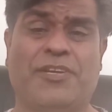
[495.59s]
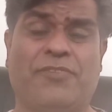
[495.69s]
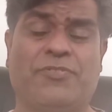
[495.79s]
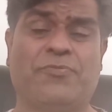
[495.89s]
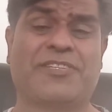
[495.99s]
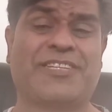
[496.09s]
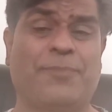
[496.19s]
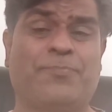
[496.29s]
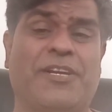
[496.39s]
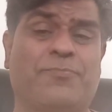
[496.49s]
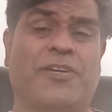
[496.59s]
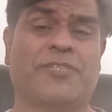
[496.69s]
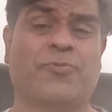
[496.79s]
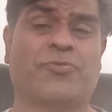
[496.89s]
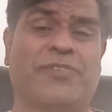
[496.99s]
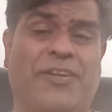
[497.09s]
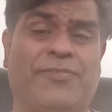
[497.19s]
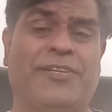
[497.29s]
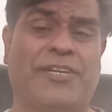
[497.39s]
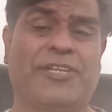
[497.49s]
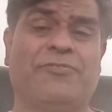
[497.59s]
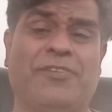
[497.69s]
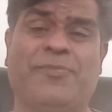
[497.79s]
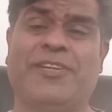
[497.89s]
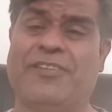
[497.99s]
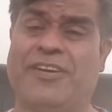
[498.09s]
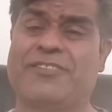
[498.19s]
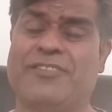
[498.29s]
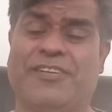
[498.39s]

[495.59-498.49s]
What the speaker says: If you will skip that passport, so definitely you will be in loss,